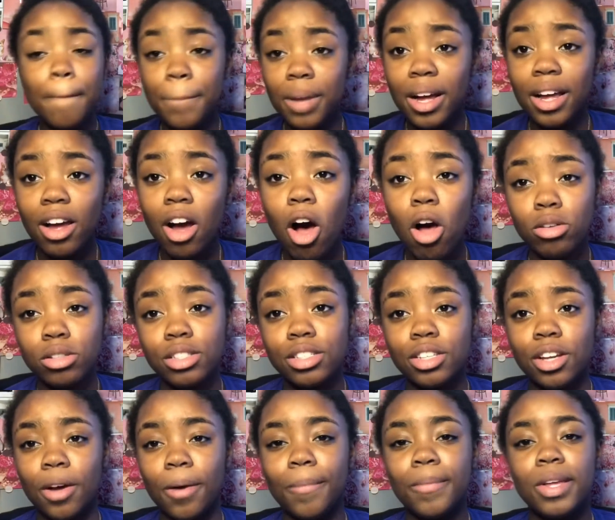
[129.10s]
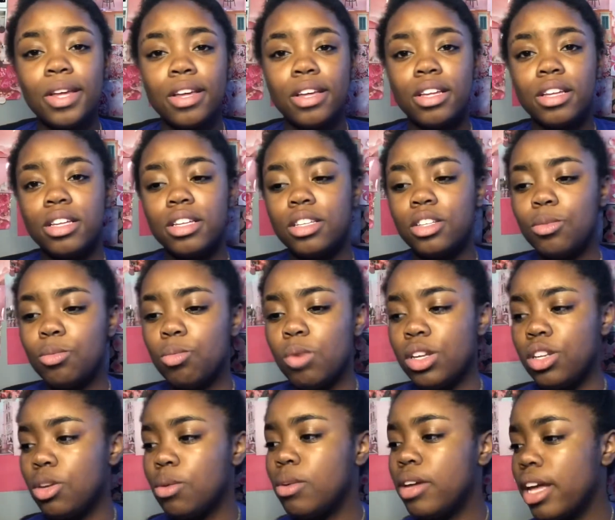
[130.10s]
but also
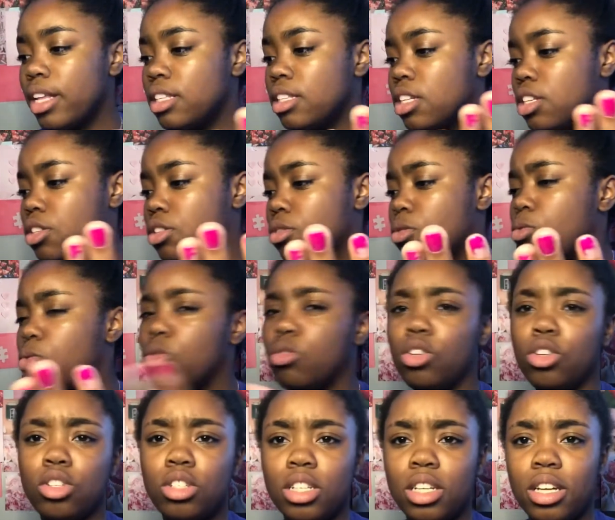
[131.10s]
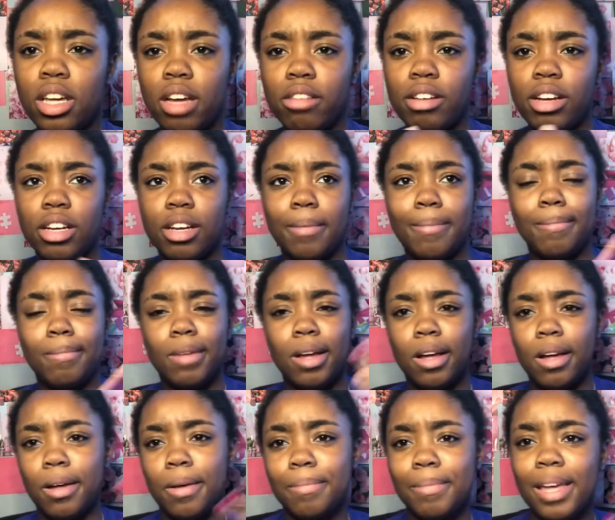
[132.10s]
when you get to school, you should get like a,
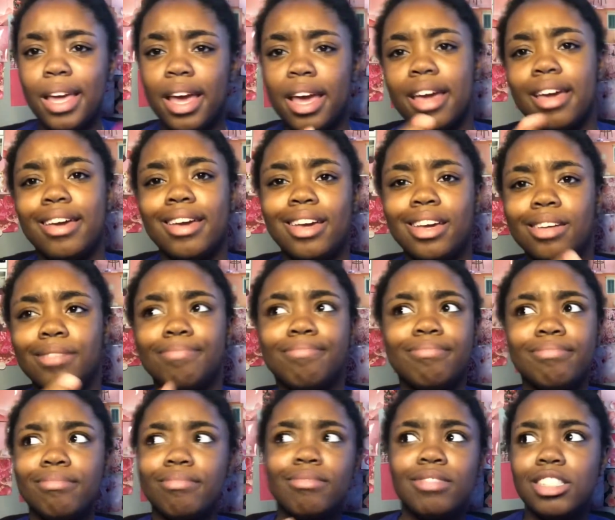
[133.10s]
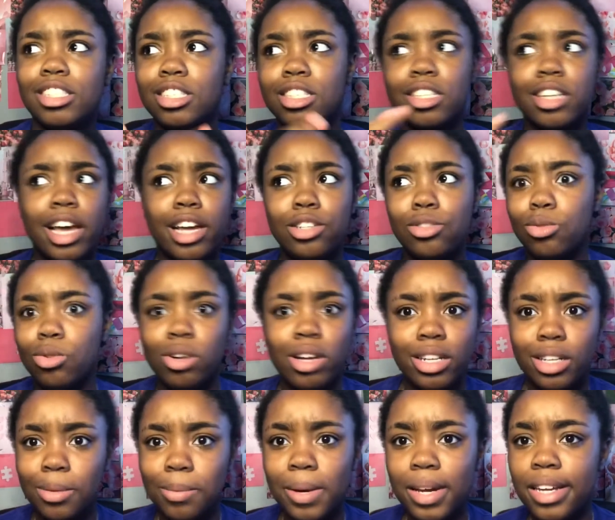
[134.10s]
um, a schedule
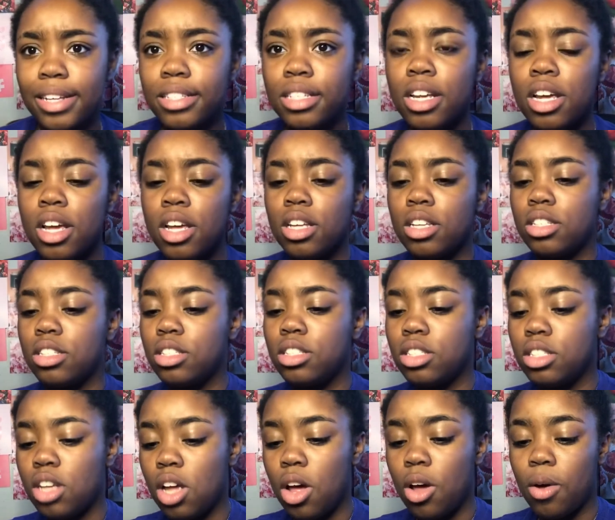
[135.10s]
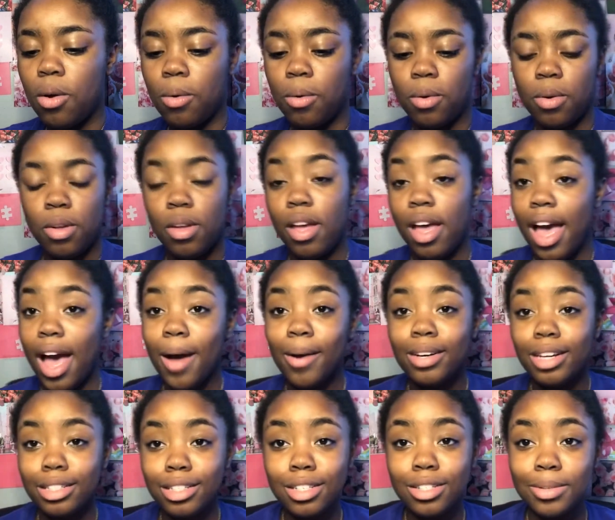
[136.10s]
anyways. So how I
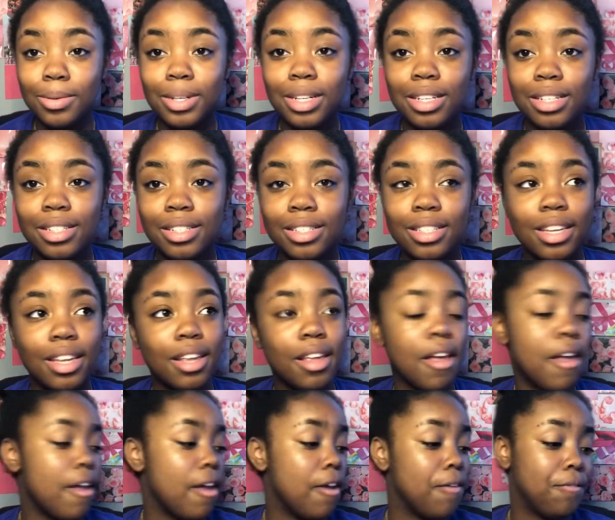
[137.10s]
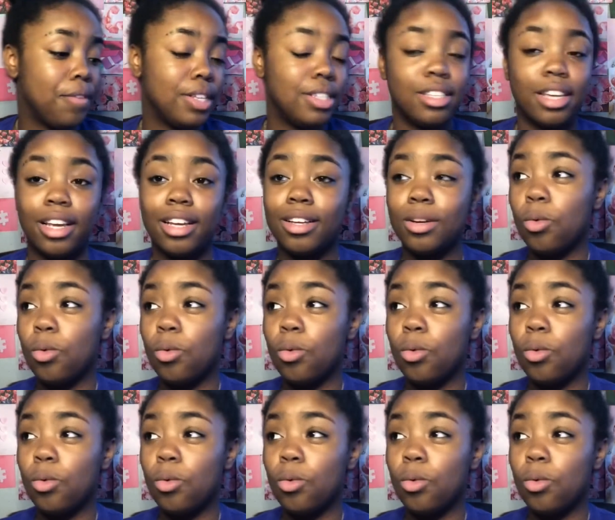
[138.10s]
like to do it is, if it's like